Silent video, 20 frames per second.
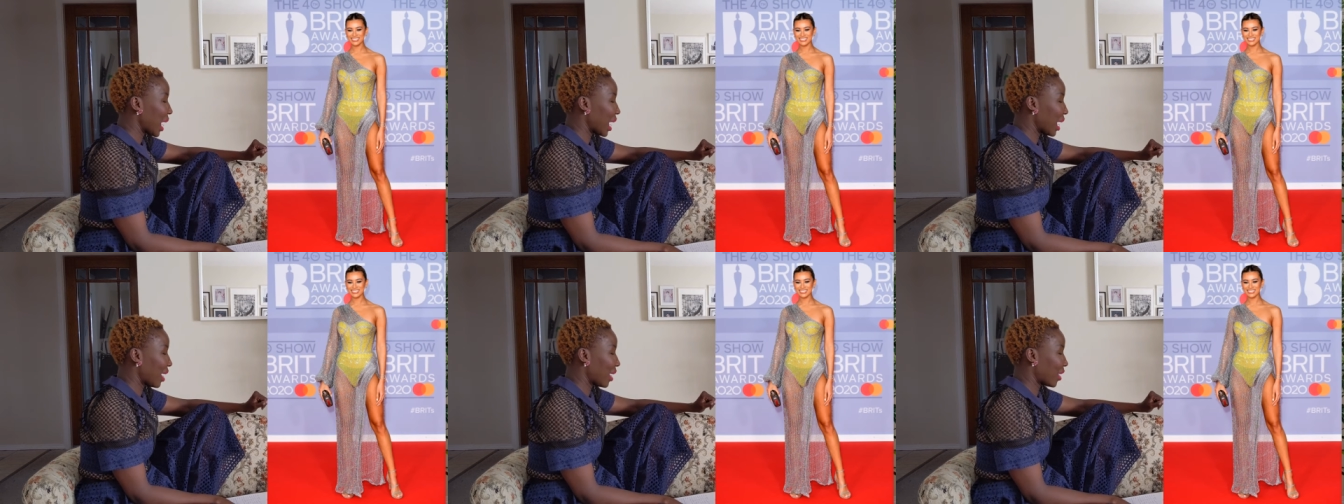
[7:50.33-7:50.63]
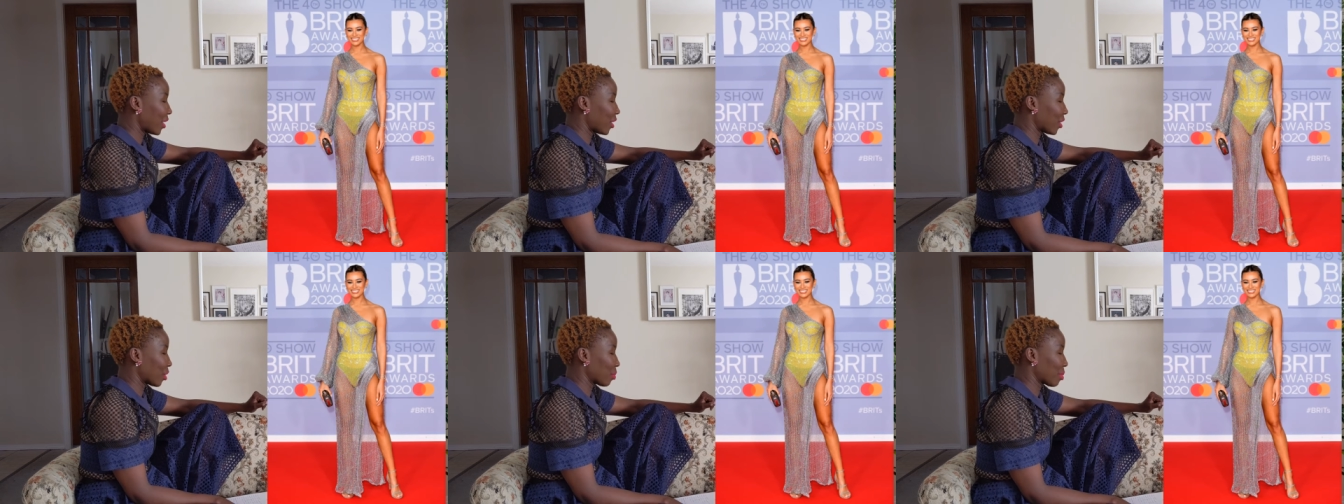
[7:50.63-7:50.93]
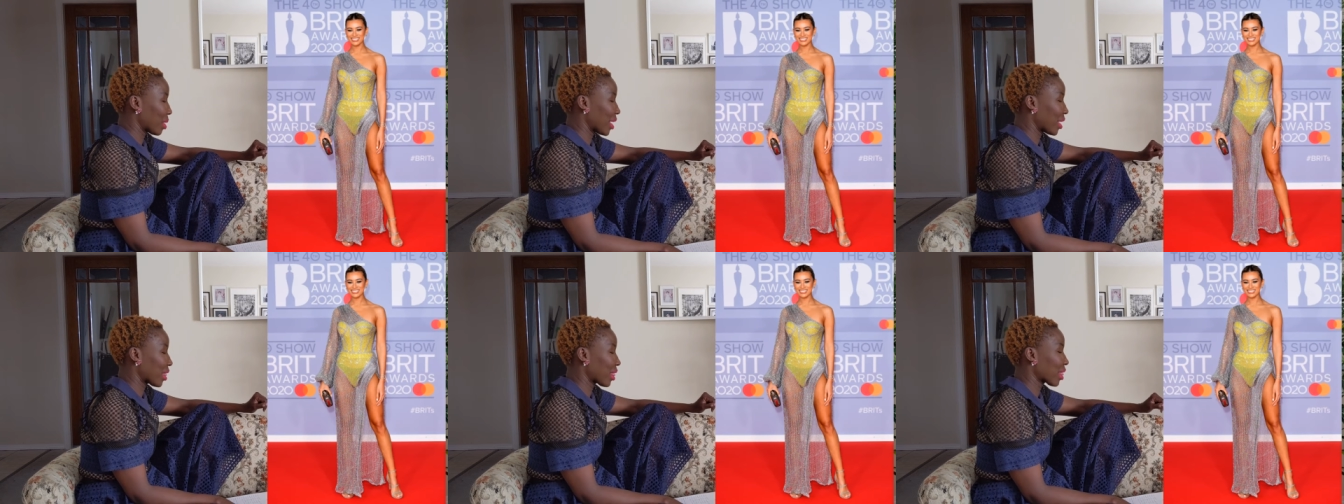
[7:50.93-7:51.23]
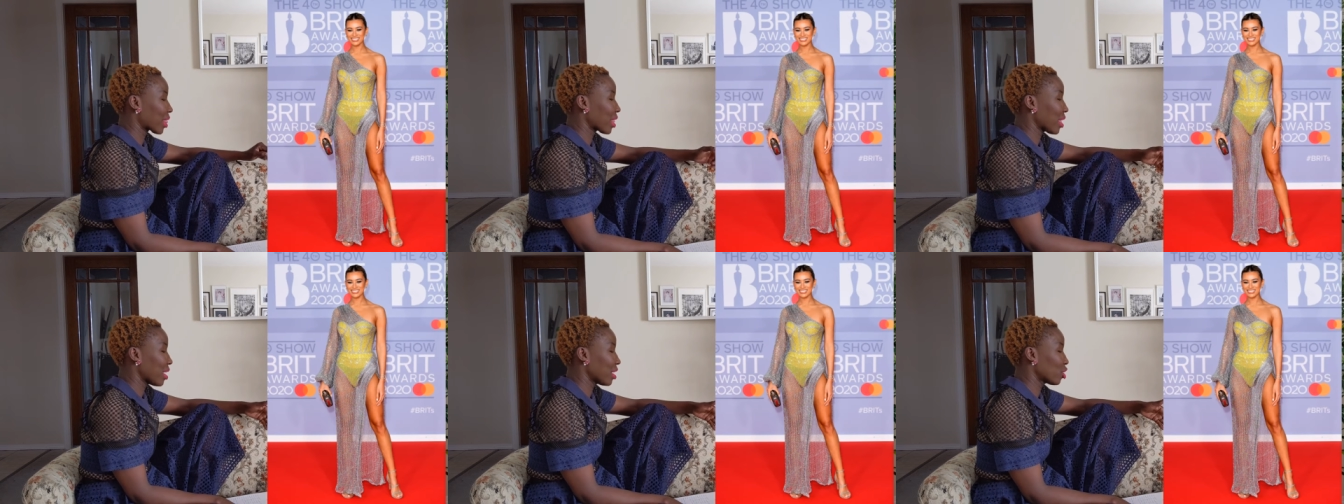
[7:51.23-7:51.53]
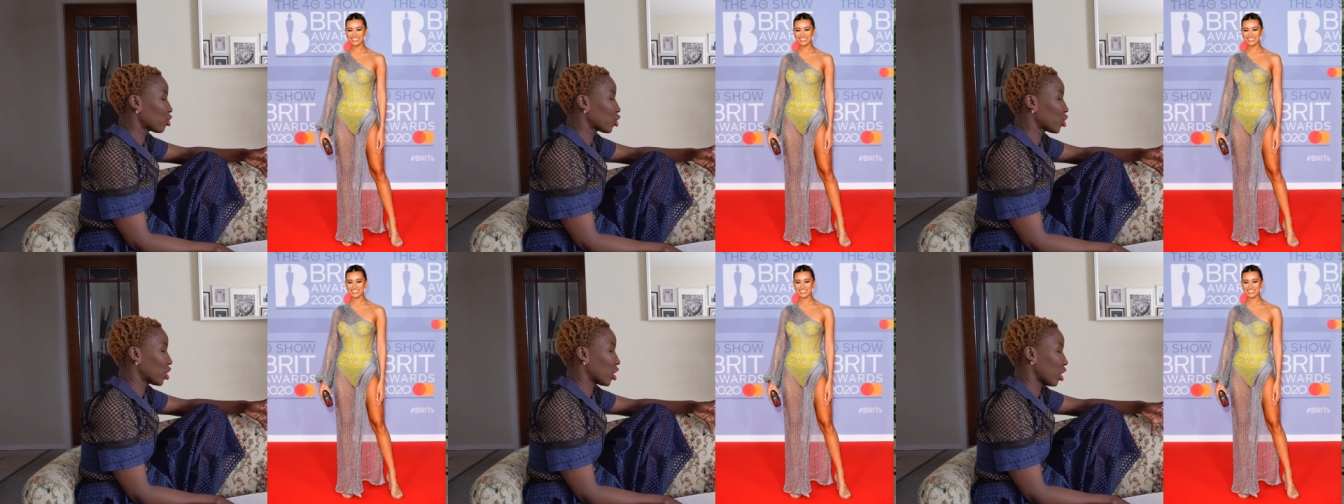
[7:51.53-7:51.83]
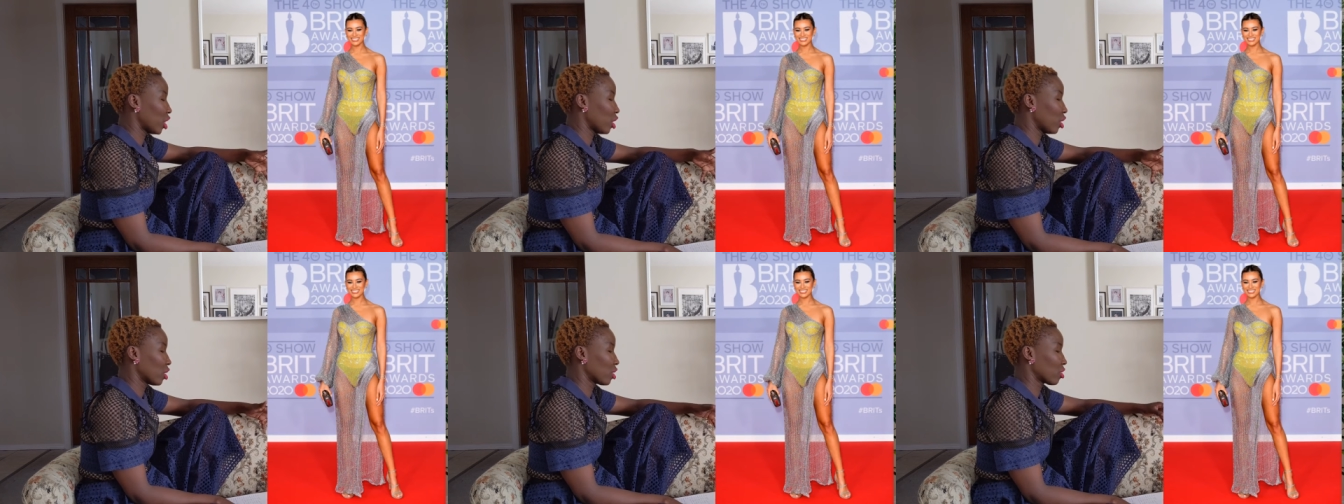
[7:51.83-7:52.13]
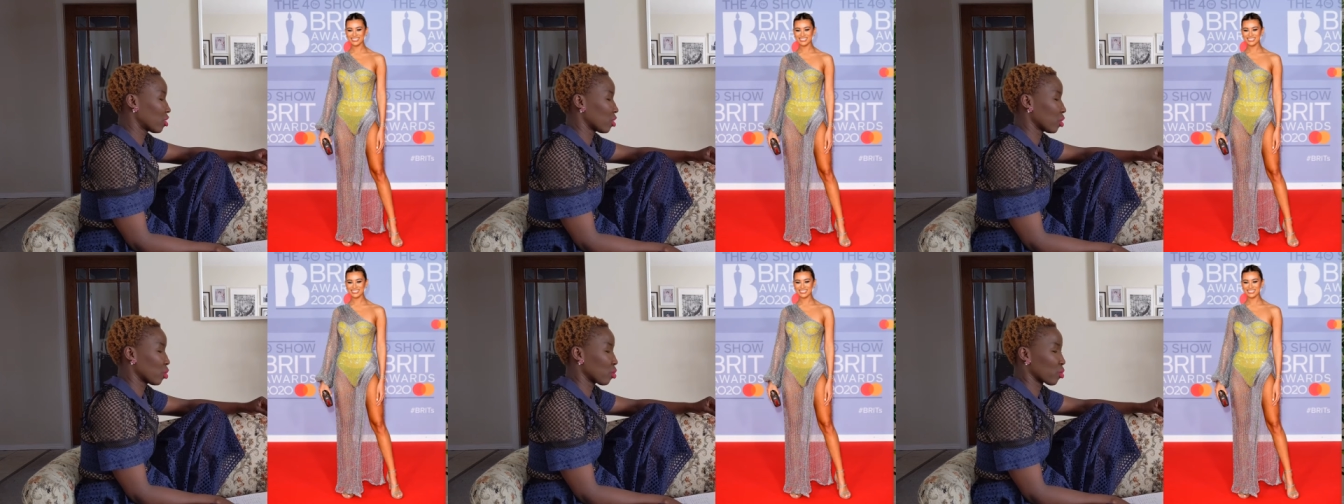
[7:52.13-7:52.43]
I think she
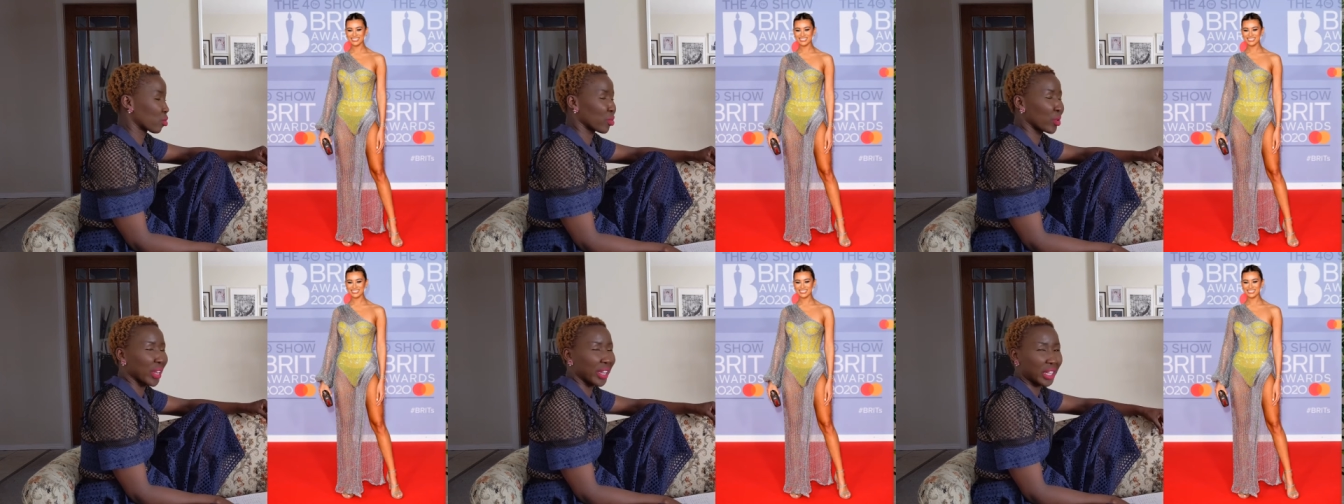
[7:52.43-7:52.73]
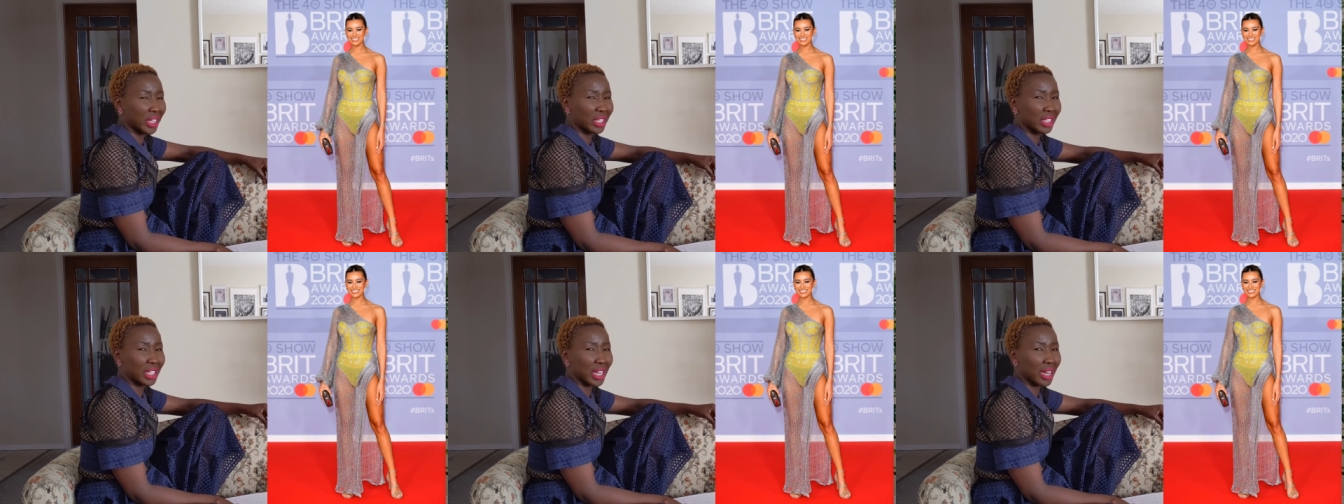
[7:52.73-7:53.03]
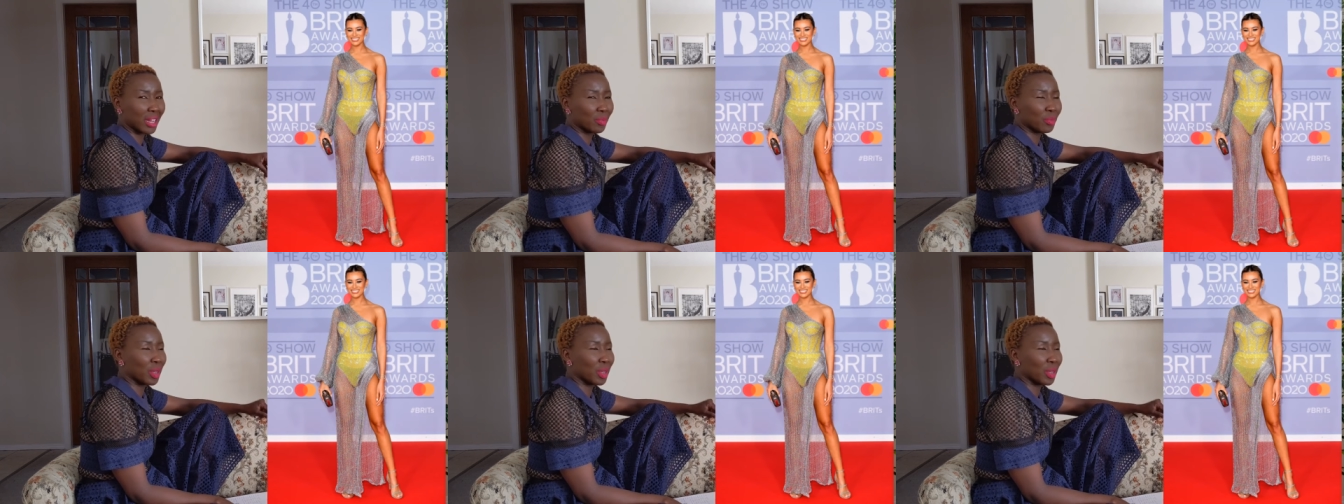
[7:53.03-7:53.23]
looks great.